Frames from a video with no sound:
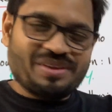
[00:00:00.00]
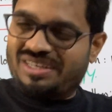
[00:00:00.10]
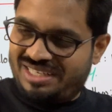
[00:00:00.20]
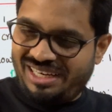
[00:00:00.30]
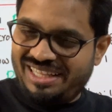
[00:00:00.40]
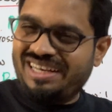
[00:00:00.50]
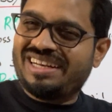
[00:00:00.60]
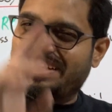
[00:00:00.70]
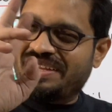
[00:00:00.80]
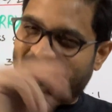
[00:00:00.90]
Till then,
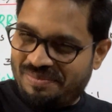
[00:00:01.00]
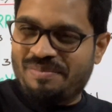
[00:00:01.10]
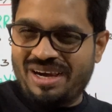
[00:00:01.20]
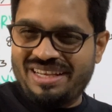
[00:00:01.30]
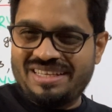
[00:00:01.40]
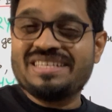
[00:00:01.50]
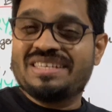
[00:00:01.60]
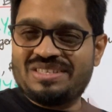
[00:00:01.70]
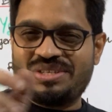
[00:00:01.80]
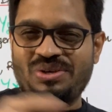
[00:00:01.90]
bye.
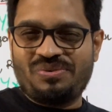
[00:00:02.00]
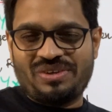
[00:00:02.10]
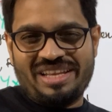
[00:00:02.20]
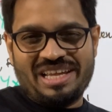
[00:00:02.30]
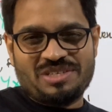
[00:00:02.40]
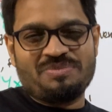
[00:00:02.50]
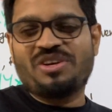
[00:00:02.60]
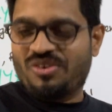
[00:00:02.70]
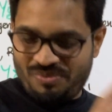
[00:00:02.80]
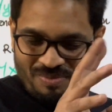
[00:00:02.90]
See you for the next
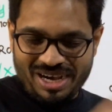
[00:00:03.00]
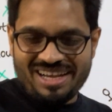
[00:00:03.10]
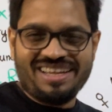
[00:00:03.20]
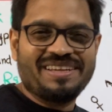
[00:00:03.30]
video. Bye.